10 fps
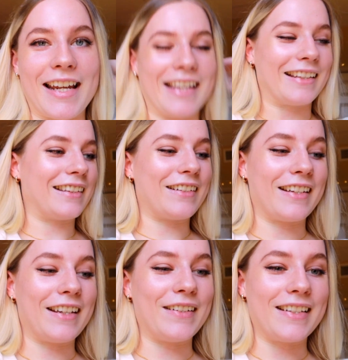Like there's
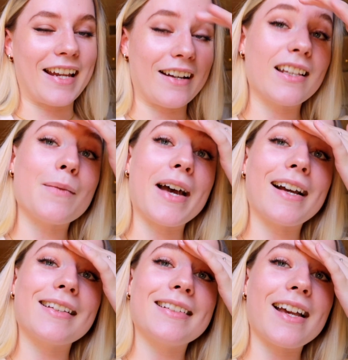a huge stain on the
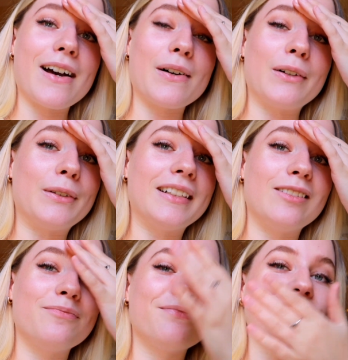back, so.
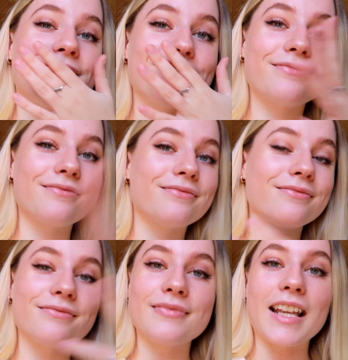
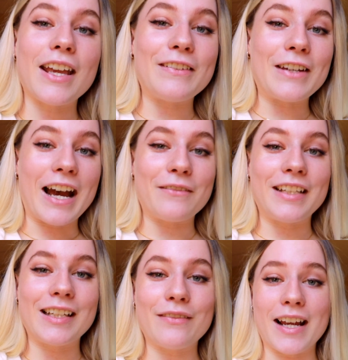If you have
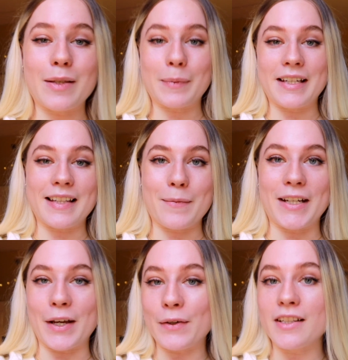any advice, please let
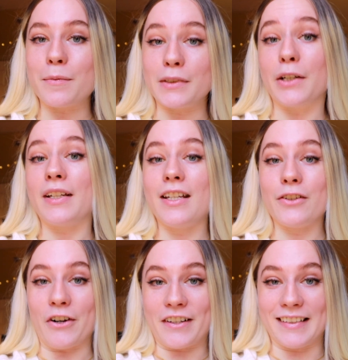me know because I'm low-key
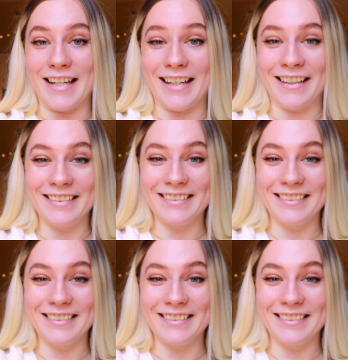struggling.